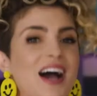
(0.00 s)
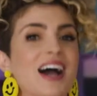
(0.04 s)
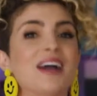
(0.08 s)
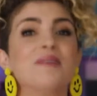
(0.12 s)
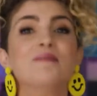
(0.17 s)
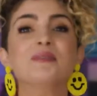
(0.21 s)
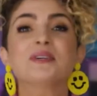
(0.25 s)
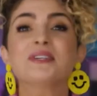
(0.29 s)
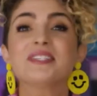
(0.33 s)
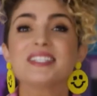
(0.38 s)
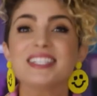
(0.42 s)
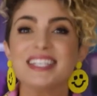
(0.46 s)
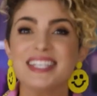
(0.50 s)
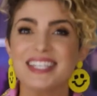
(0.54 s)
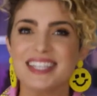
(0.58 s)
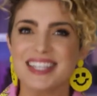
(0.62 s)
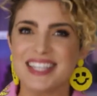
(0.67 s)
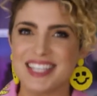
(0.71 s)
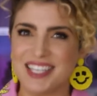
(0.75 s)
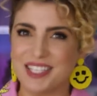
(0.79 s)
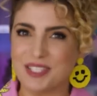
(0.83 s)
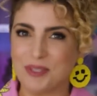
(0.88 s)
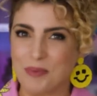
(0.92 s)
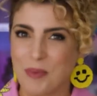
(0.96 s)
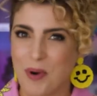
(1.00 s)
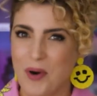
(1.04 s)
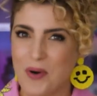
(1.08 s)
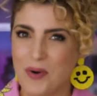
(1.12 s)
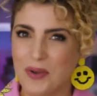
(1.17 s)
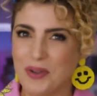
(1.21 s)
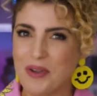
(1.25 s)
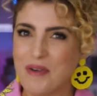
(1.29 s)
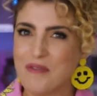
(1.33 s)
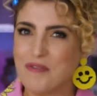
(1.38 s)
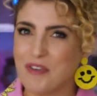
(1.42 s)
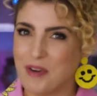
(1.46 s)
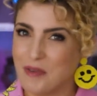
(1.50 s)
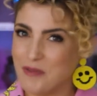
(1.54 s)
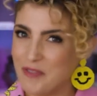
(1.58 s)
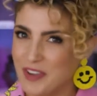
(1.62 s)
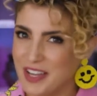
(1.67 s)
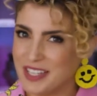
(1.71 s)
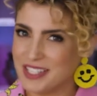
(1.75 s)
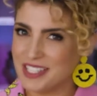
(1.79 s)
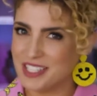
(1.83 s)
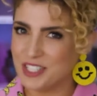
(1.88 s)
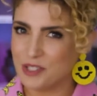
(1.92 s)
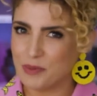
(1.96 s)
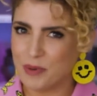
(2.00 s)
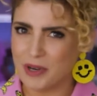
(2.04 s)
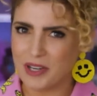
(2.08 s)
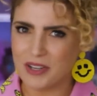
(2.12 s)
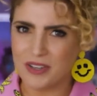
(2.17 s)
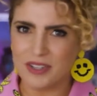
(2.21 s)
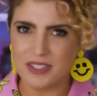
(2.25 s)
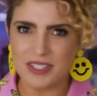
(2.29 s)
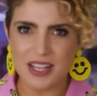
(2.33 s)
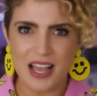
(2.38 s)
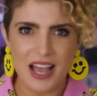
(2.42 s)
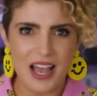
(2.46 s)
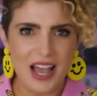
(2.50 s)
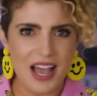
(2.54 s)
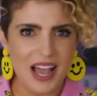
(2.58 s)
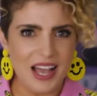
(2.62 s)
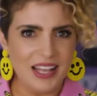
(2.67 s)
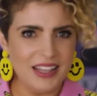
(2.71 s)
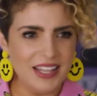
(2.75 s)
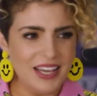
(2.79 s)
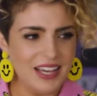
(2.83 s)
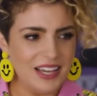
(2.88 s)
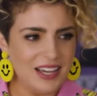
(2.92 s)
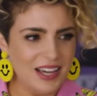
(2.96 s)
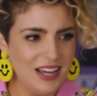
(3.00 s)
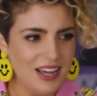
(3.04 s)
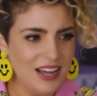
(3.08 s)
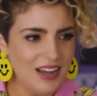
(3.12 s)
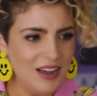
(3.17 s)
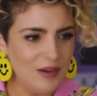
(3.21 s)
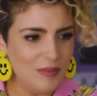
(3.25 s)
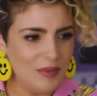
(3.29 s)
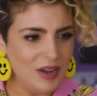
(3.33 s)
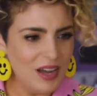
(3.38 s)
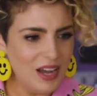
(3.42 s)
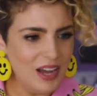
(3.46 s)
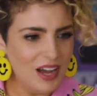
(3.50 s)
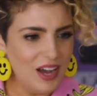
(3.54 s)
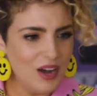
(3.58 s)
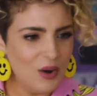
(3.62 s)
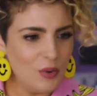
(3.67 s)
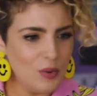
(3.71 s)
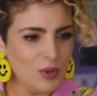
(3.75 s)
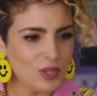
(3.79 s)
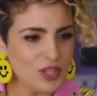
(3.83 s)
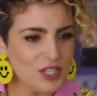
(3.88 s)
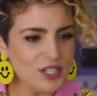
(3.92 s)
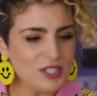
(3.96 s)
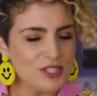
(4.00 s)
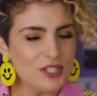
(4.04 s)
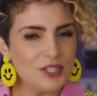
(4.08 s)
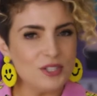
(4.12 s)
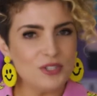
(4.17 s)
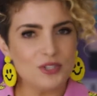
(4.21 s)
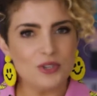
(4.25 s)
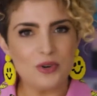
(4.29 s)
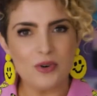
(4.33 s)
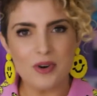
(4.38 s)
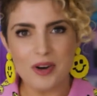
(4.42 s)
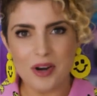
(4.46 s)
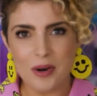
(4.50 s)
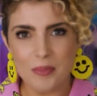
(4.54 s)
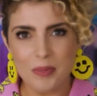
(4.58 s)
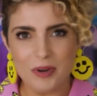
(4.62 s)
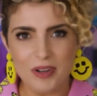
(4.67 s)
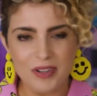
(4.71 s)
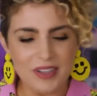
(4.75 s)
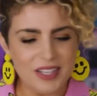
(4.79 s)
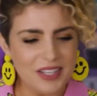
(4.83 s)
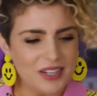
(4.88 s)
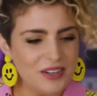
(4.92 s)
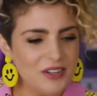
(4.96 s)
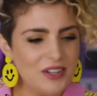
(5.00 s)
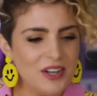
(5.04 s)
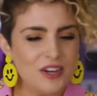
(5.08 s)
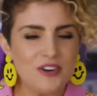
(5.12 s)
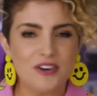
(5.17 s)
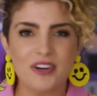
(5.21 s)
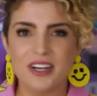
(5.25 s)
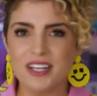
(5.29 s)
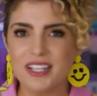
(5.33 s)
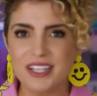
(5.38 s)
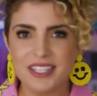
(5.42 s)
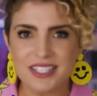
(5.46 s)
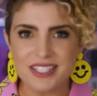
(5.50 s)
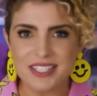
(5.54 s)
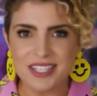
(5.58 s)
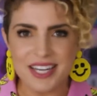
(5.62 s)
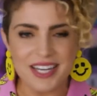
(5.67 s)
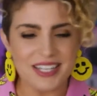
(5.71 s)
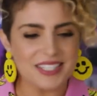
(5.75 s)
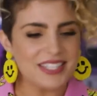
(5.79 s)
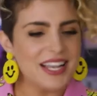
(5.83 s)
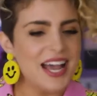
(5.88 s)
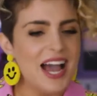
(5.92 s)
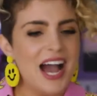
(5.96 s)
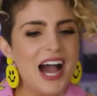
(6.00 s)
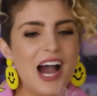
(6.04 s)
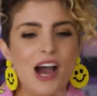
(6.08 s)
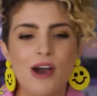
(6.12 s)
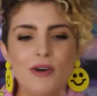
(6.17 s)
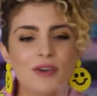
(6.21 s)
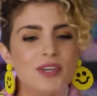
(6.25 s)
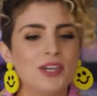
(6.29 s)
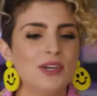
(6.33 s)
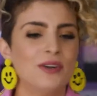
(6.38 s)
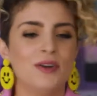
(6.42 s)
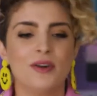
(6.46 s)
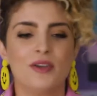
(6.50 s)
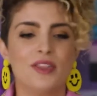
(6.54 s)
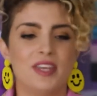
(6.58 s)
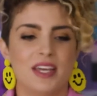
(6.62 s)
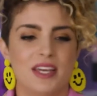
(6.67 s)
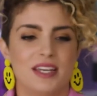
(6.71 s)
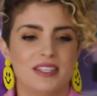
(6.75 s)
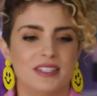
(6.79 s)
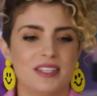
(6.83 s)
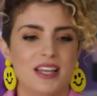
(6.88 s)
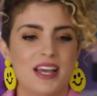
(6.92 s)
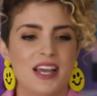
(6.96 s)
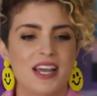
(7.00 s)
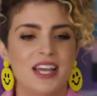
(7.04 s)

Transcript: I'm using this mold from Fancy Sprinkles, and they come with these adorable little acrylic sticks. How cute are these?